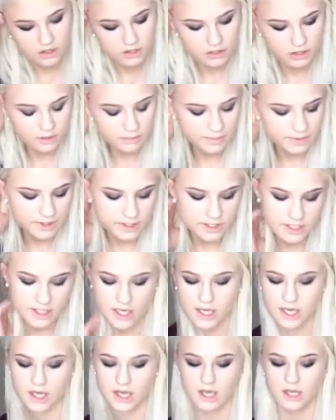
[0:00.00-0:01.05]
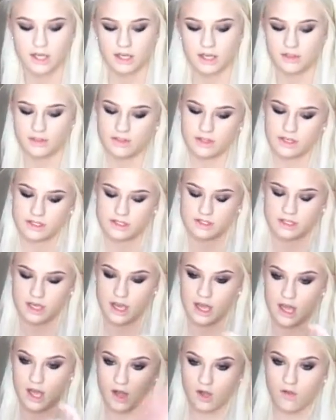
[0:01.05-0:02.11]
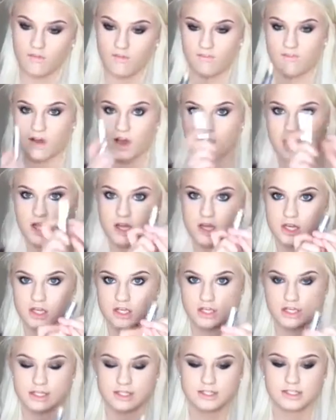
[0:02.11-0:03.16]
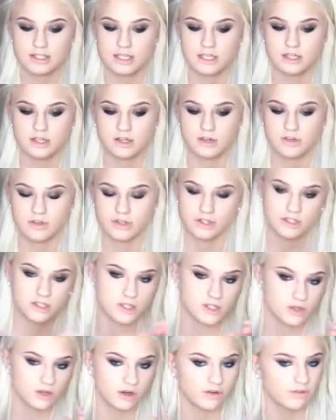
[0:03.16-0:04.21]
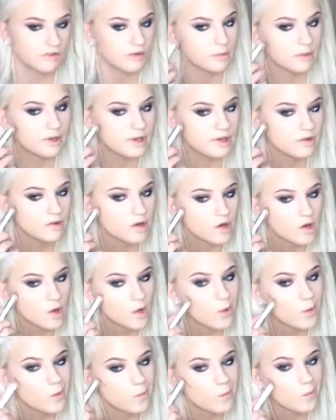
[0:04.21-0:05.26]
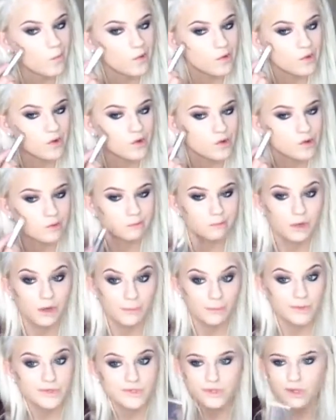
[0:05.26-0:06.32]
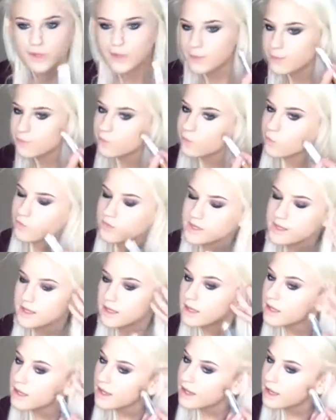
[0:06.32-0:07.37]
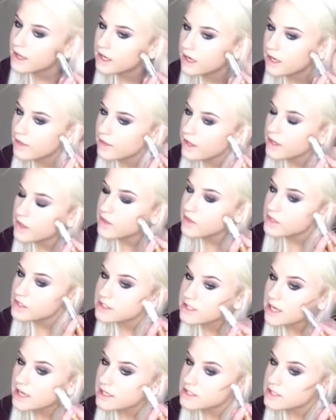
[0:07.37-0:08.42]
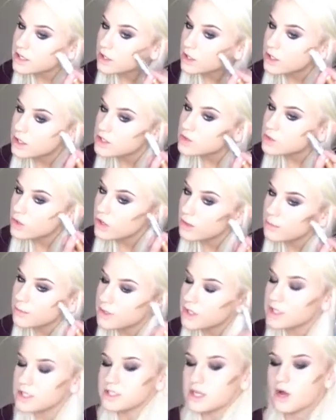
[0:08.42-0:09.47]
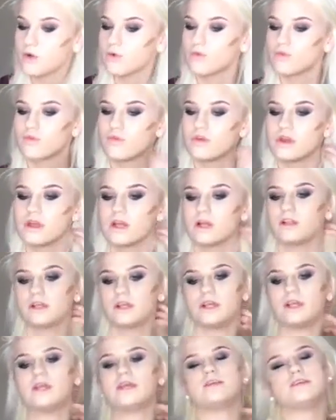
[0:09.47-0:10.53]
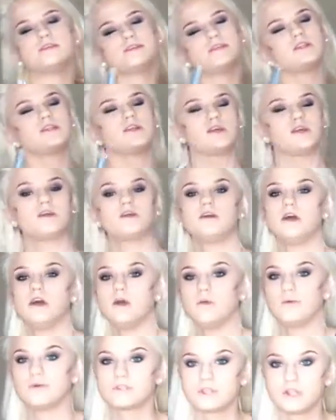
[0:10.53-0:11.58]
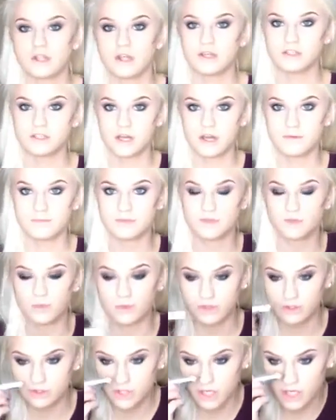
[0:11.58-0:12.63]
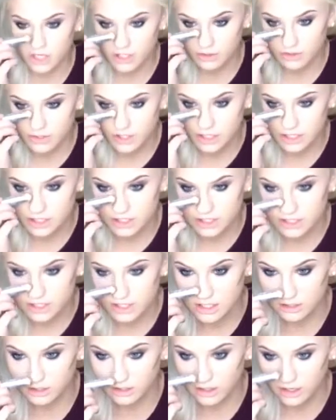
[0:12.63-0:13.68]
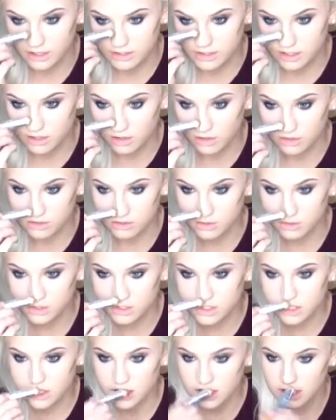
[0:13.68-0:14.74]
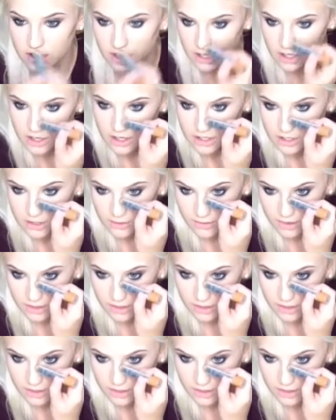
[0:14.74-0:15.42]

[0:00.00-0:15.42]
Now I'm going to take this e.l.f. concealer that's too dark for me, purposely. And I like this as a contour. It blends out really easily, which a lot of times when you try to use a concealer as a contour stick, you